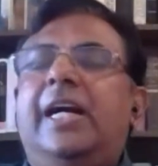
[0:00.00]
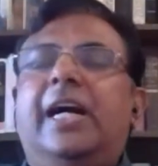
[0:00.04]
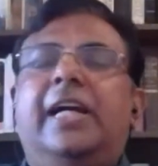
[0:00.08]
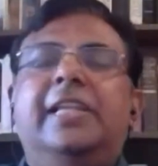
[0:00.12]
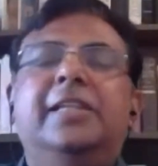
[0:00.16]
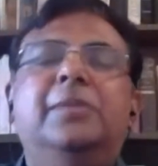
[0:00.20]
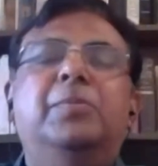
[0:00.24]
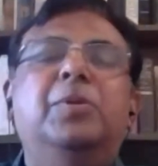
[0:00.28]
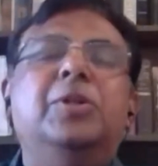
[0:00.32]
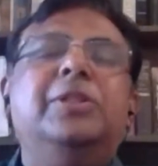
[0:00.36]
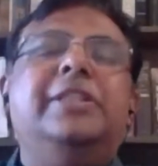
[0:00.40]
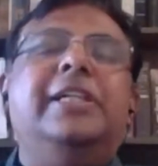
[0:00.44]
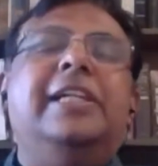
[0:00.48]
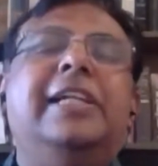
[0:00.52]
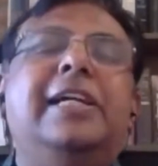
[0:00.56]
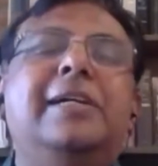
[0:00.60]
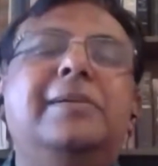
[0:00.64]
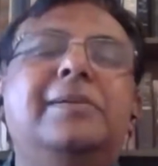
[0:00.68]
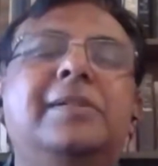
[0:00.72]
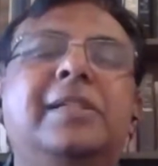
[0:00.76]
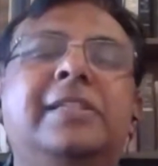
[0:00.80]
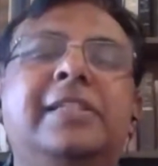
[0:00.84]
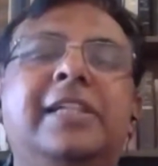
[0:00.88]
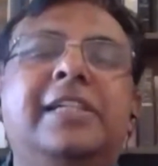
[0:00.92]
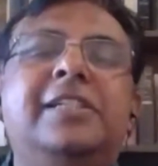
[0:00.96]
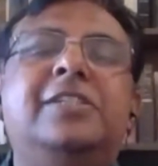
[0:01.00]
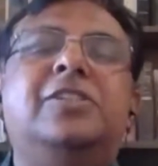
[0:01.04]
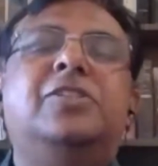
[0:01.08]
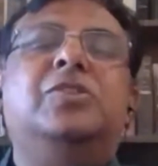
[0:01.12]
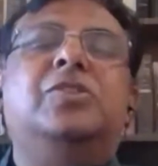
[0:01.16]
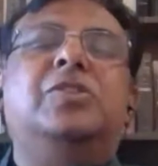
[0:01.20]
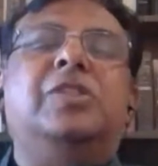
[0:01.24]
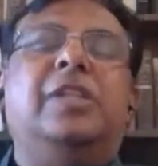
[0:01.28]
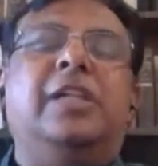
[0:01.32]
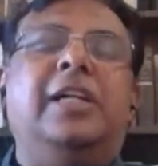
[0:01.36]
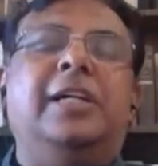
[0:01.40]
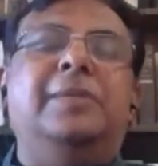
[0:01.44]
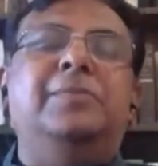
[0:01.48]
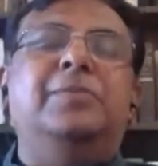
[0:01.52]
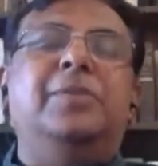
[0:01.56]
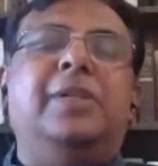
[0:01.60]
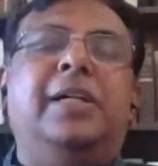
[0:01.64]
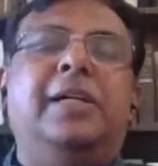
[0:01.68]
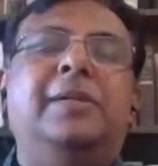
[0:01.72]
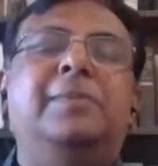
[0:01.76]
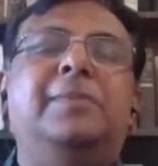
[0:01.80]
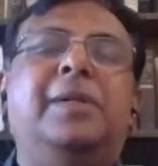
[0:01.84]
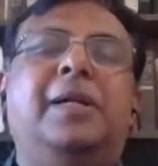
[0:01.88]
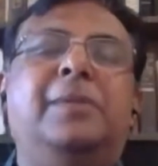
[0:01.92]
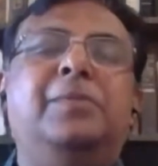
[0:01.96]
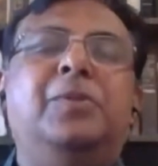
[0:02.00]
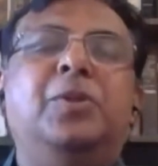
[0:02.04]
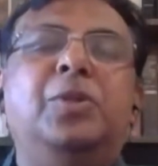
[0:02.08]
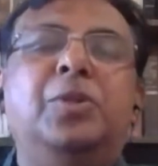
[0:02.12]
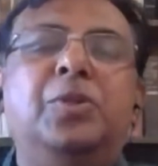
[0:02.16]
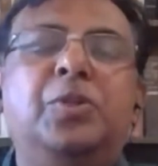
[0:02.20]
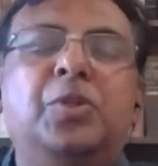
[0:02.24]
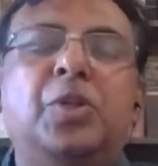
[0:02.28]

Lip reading: The book that I'm going